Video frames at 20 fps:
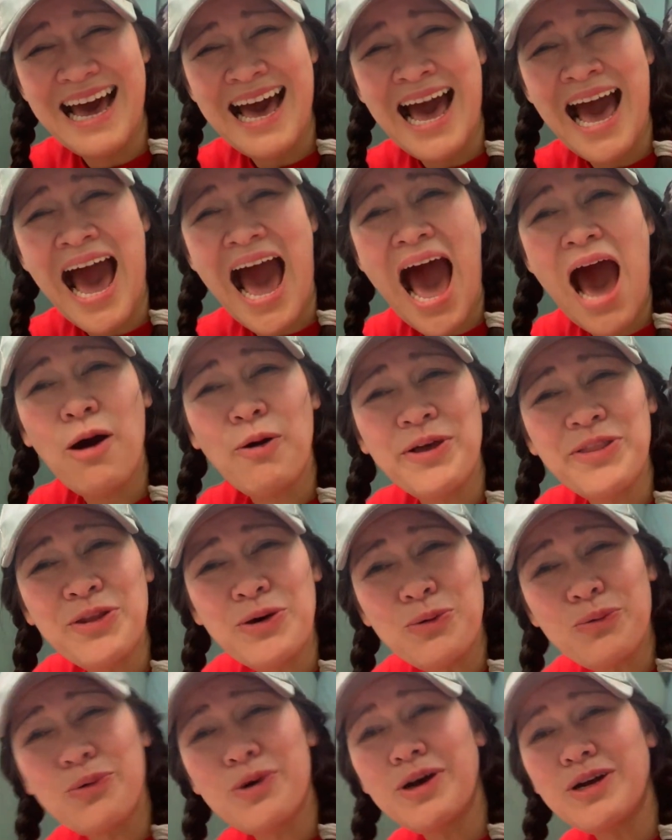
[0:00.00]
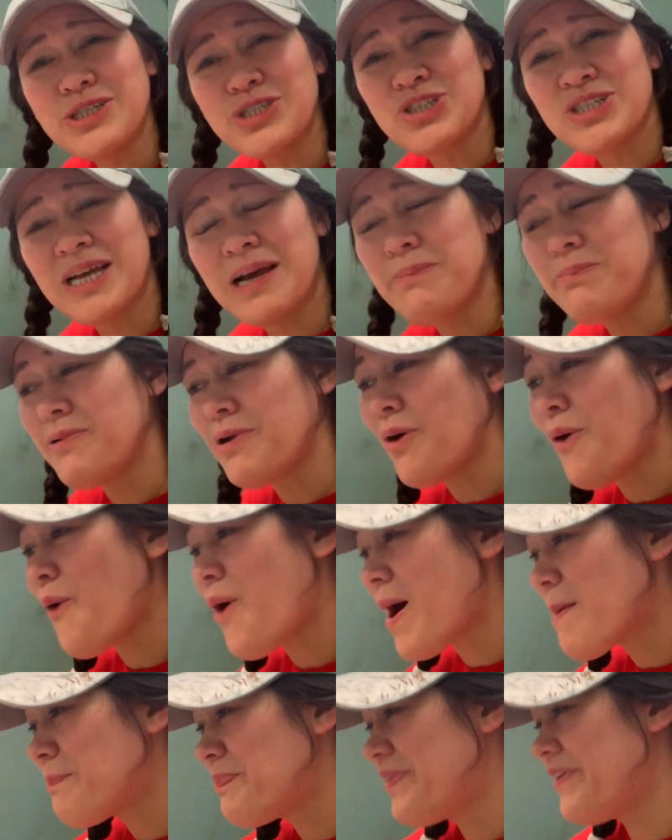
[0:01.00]
How in the world should I blow
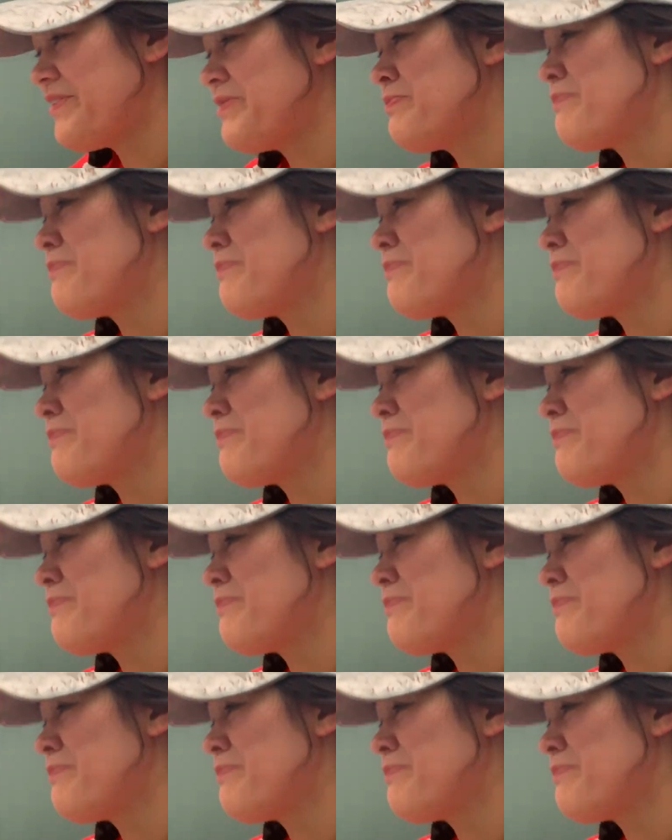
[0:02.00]
up this